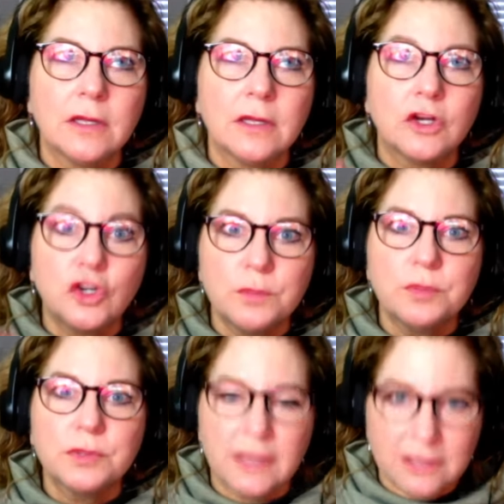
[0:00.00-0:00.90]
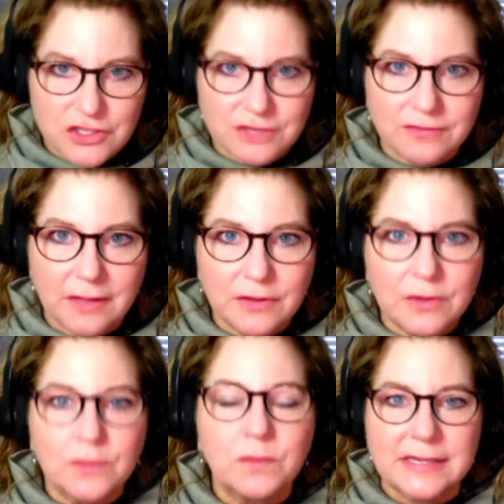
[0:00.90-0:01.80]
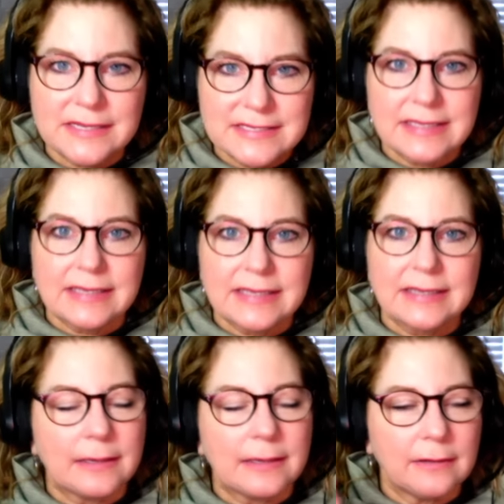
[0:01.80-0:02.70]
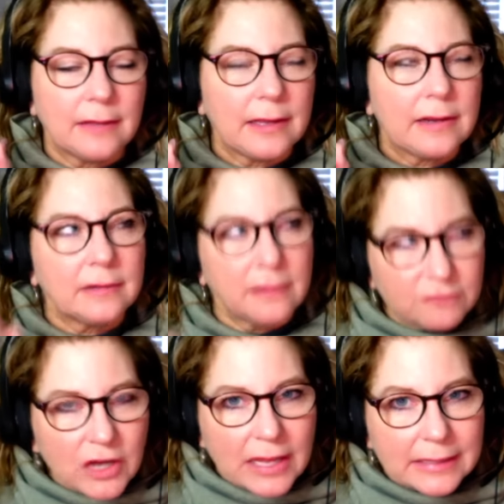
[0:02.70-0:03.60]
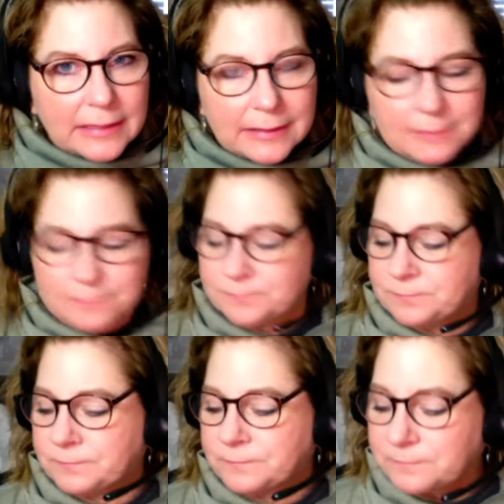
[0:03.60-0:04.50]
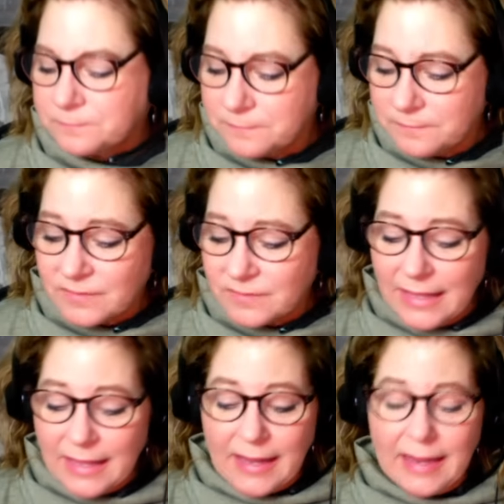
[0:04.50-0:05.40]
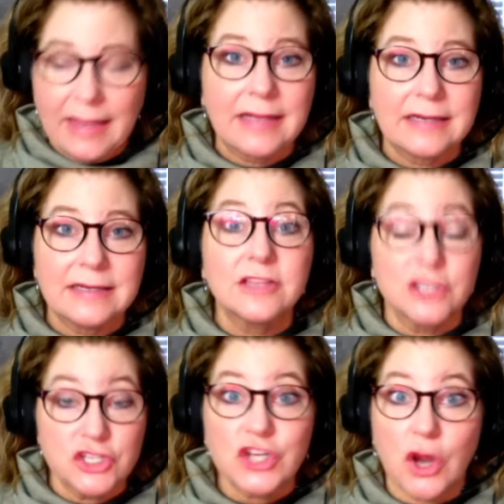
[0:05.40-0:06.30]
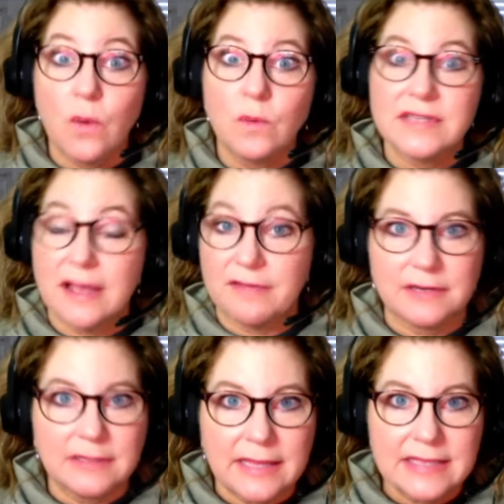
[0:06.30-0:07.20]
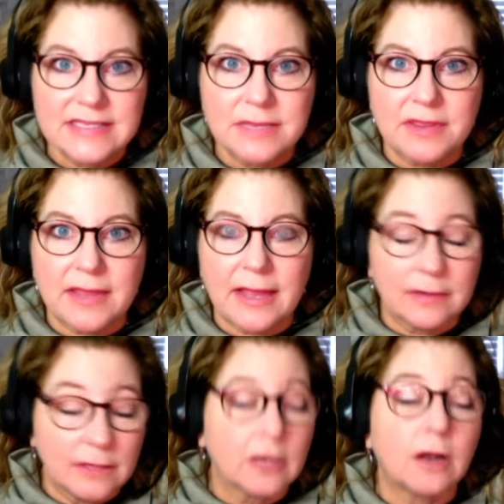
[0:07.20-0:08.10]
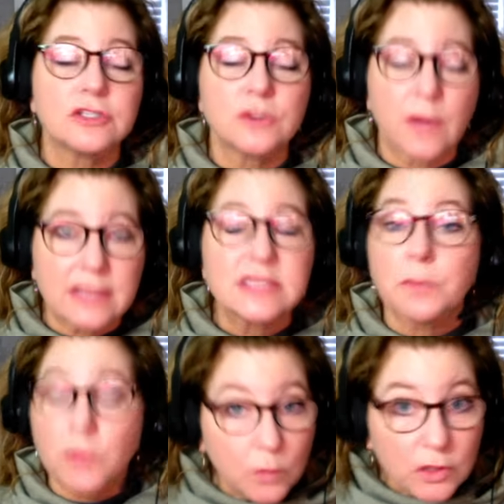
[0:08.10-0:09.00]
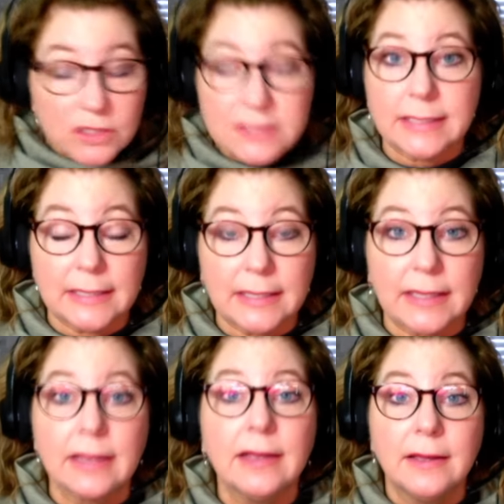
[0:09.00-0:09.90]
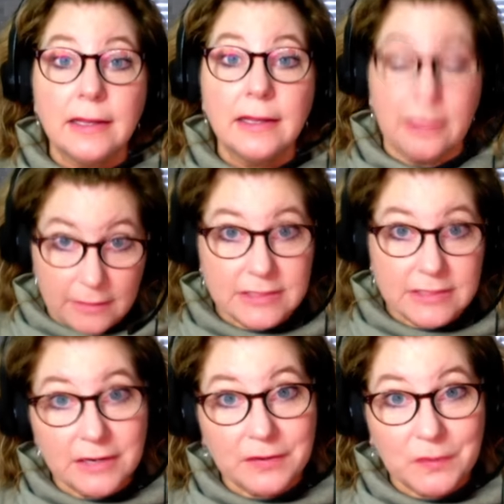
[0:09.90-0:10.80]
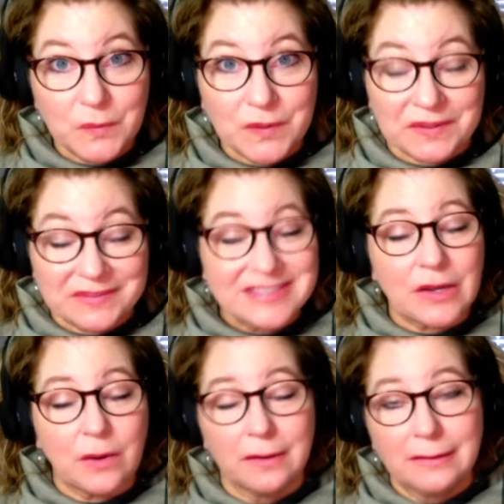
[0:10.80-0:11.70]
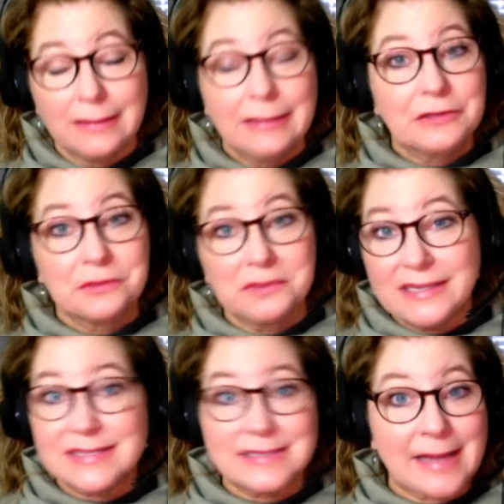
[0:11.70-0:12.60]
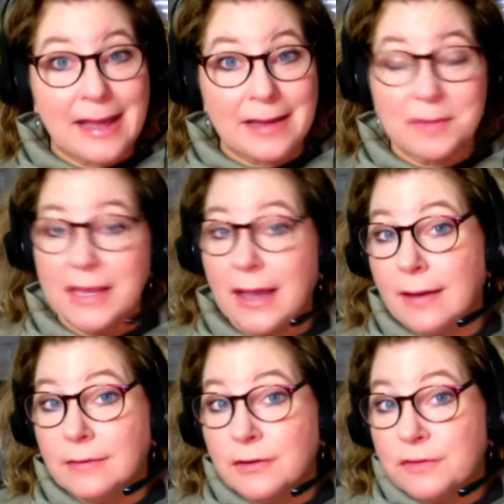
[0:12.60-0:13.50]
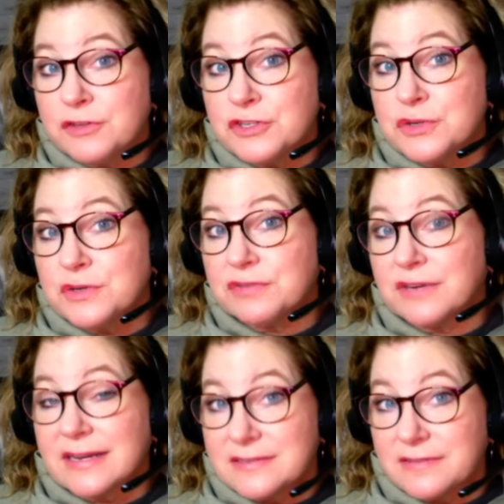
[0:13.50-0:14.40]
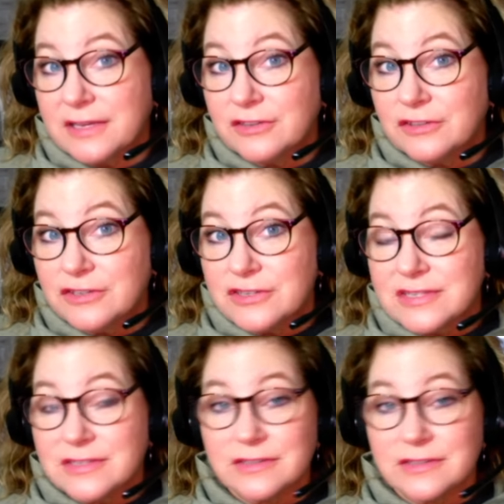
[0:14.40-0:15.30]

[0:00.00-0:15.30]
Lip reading: good production value when I see it. And I like clever editing. And this show definitely has some of that. It also has some of the worst editing in the entire world. So there really is a dichotomy. I don't know if there's two different kinds of editors